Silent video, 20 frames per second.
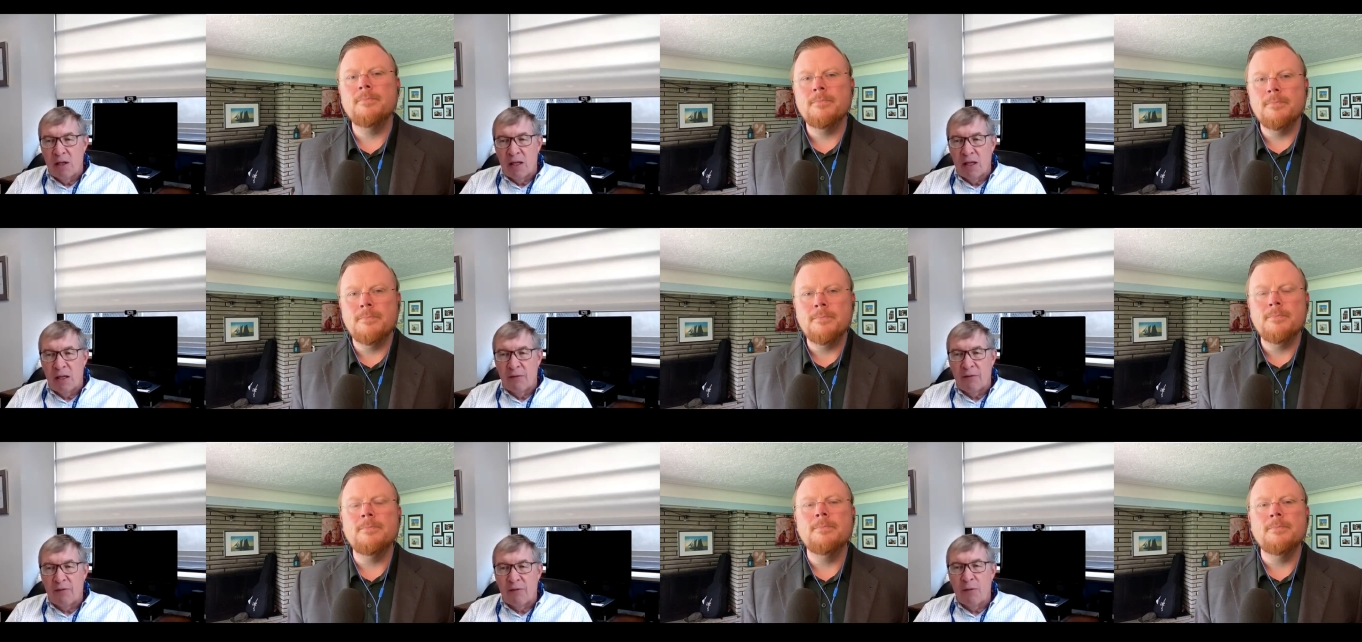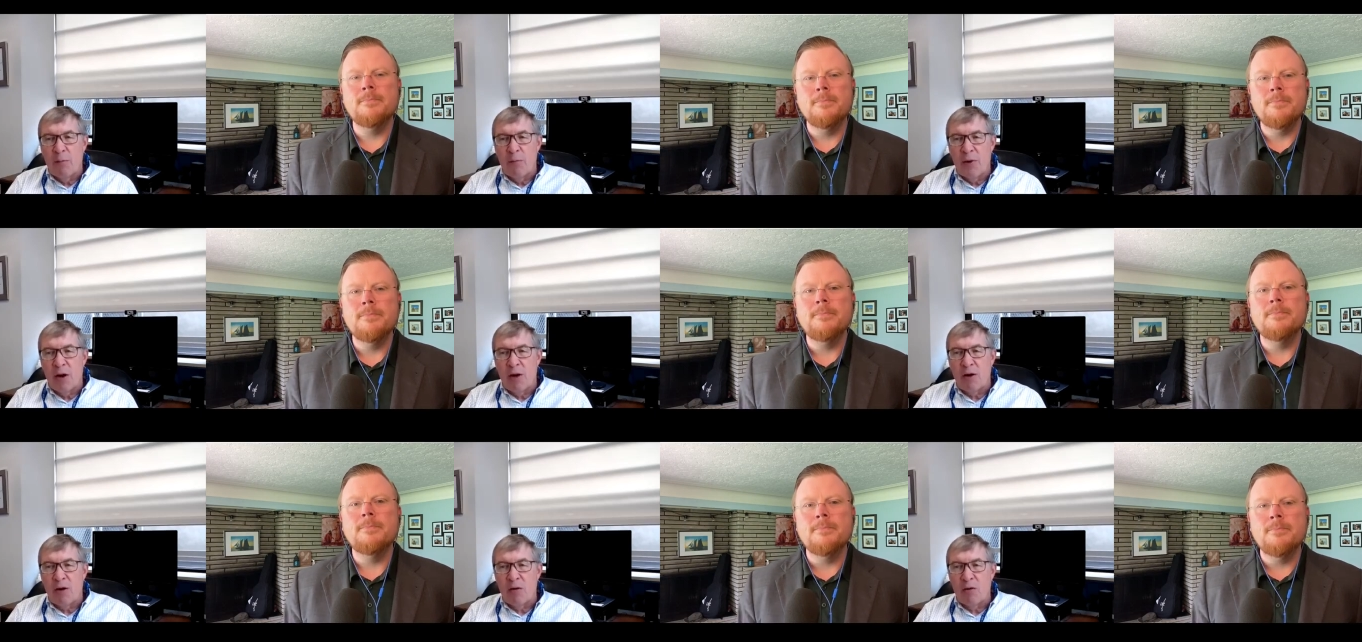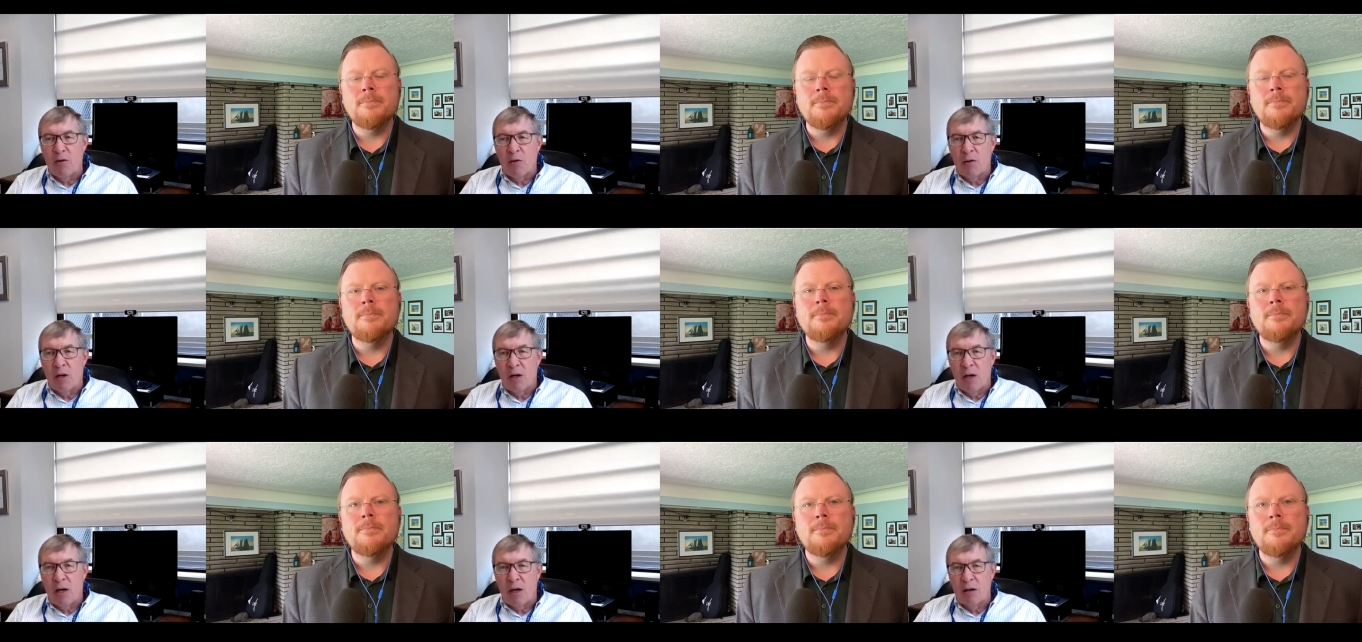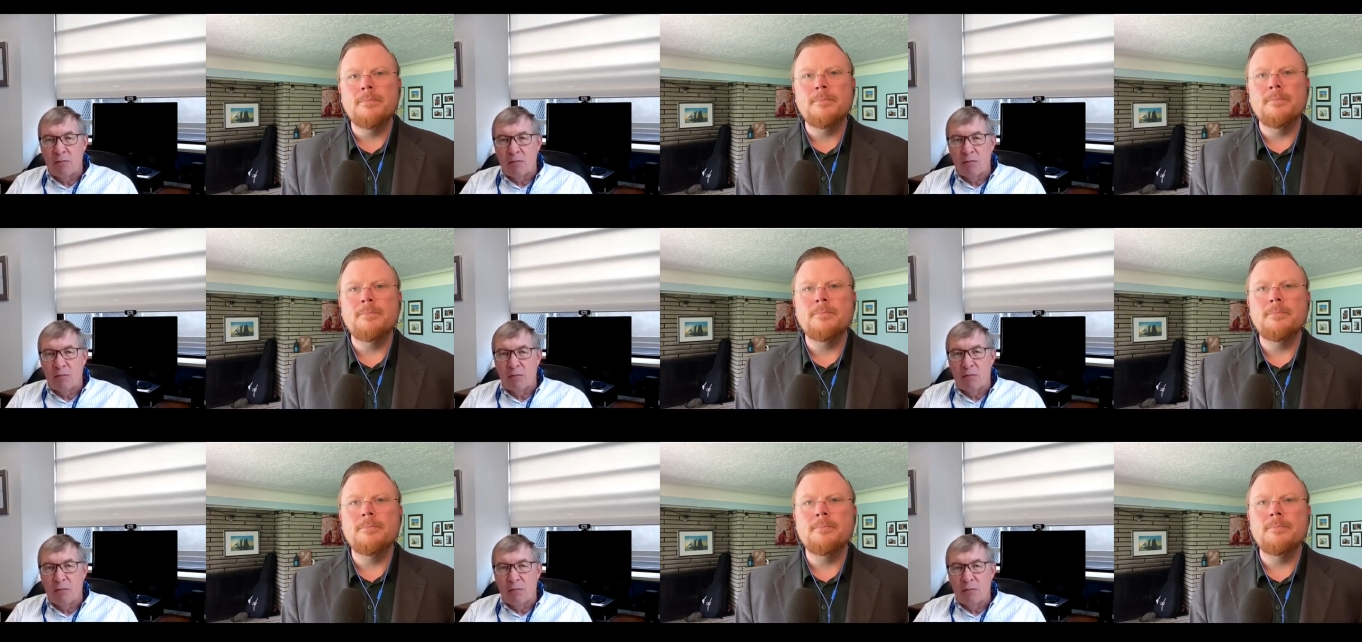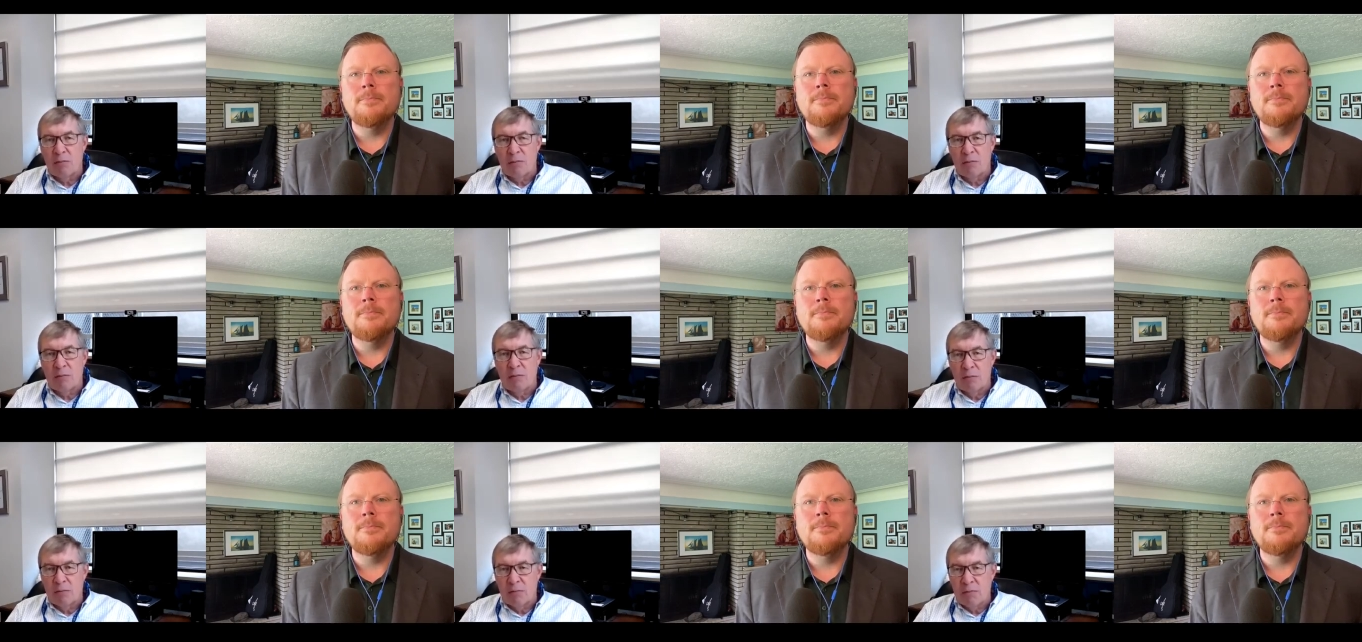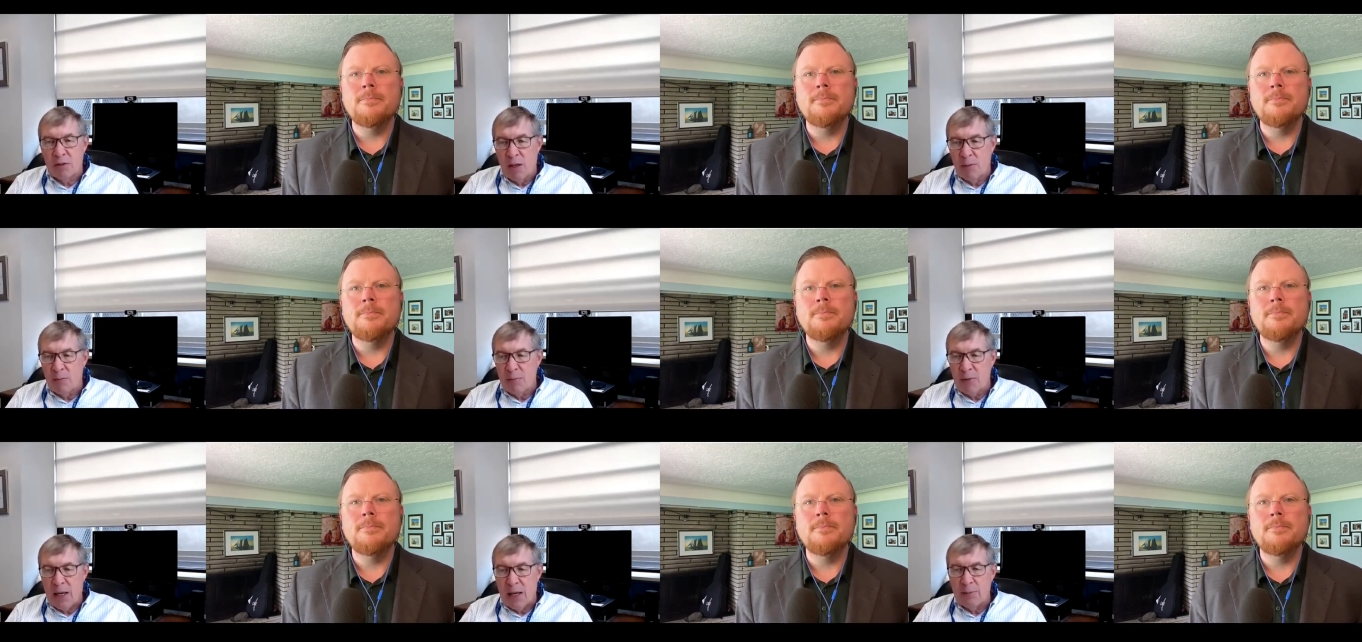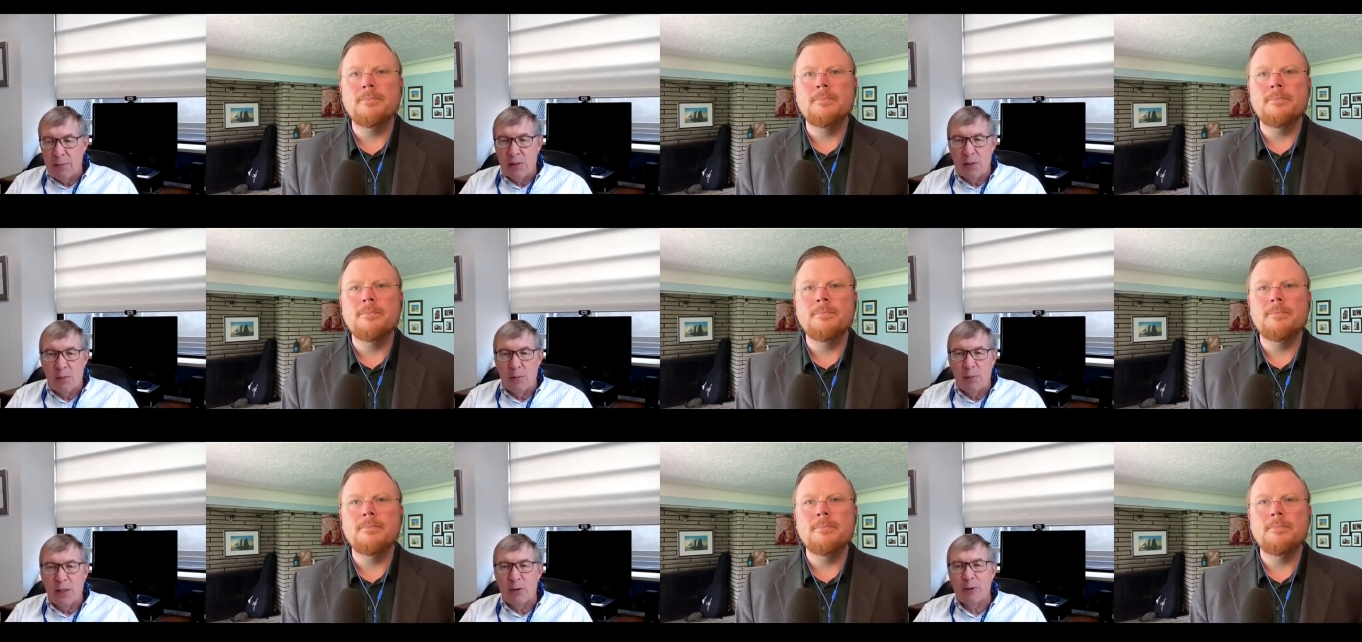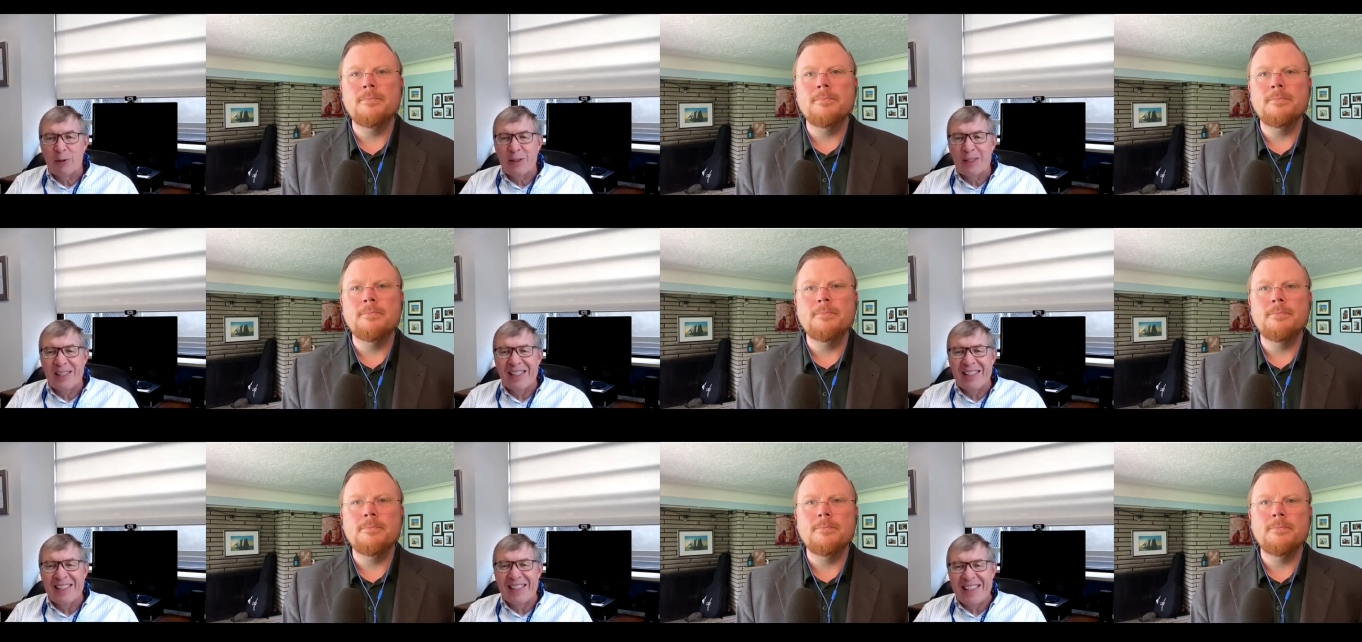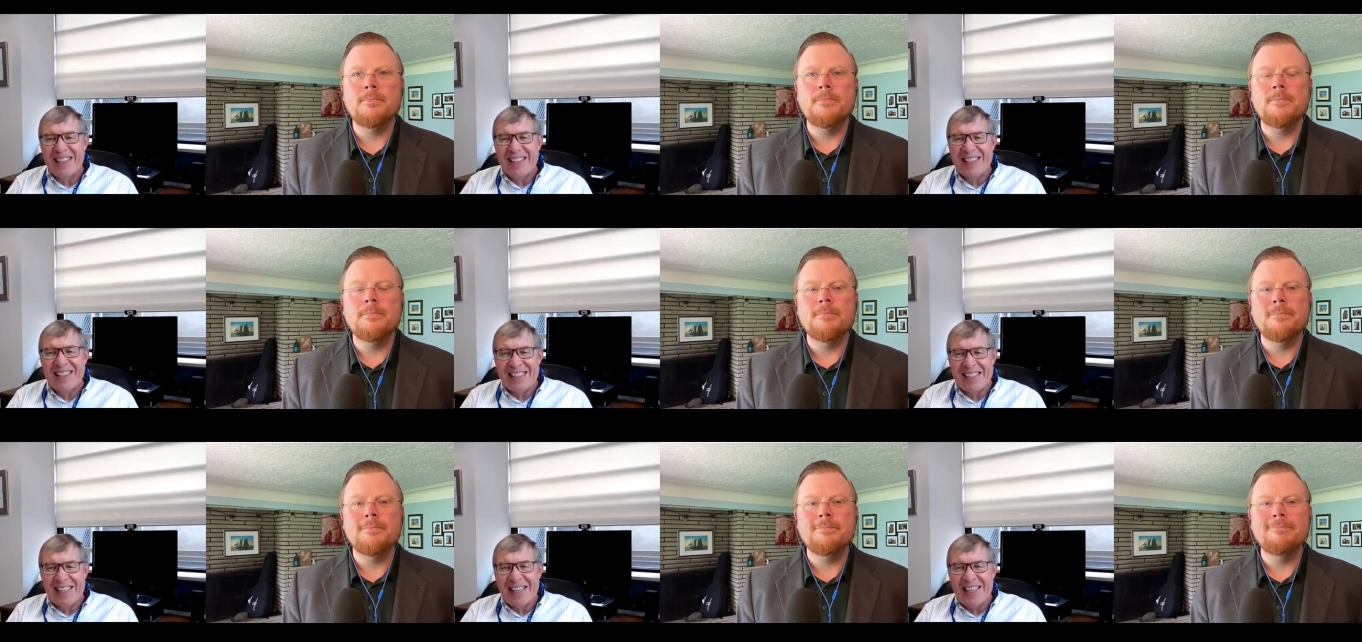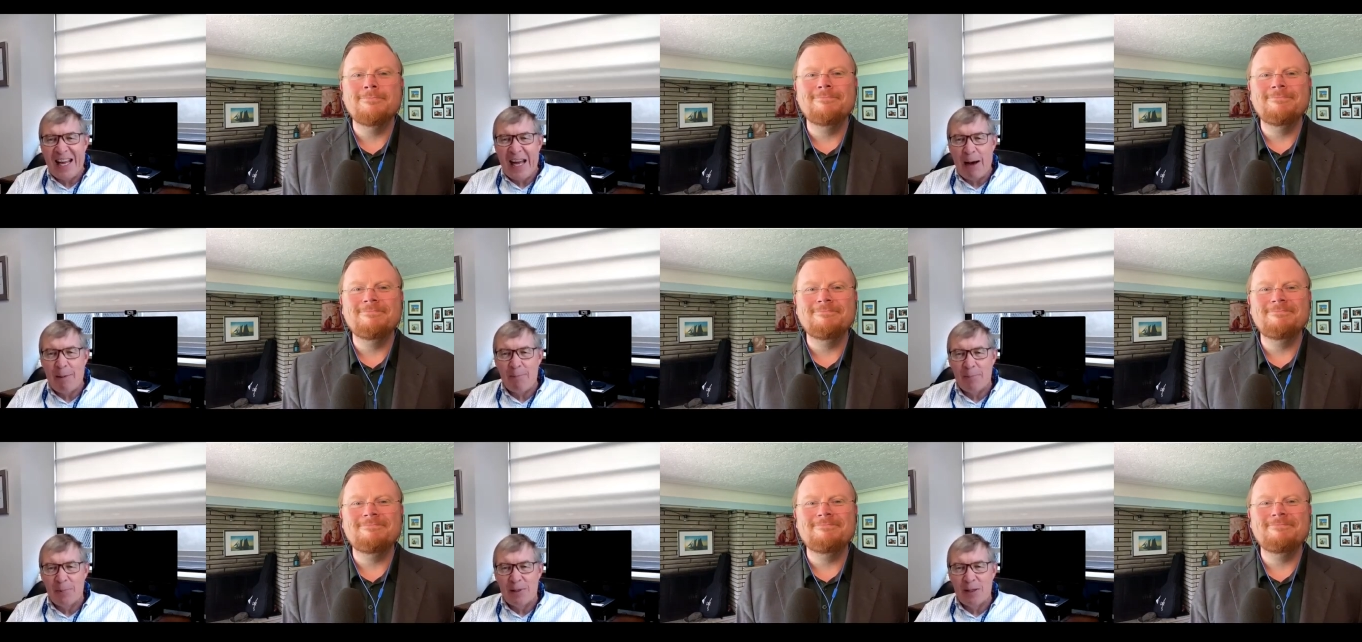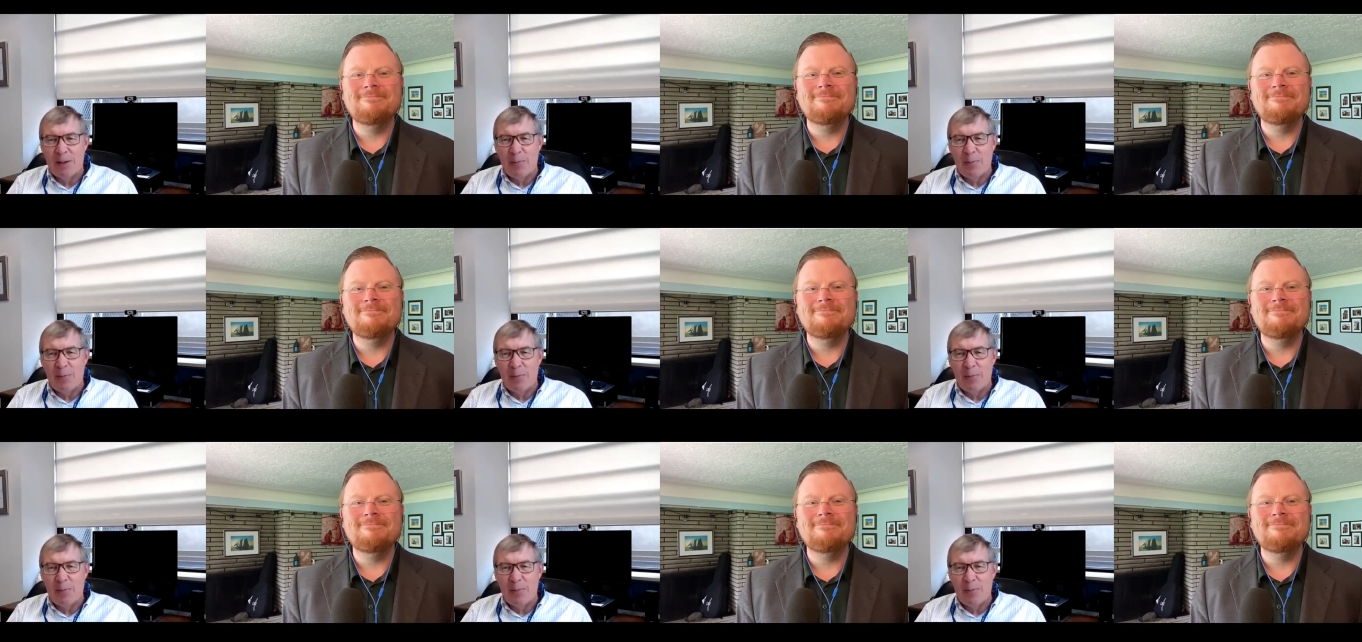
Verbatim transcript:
Speaker 1: And from there, um, sometimes some interesting things can happen